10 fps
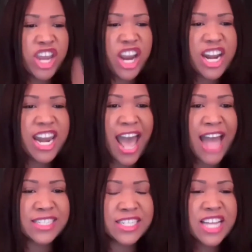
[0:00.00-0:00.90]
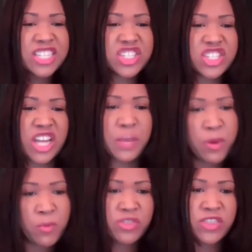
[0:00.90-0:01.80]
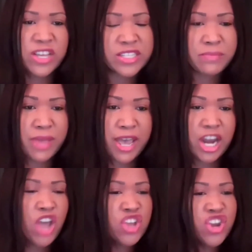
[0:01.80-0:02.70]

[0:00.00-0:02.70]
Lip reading: you're not sleeping with this man.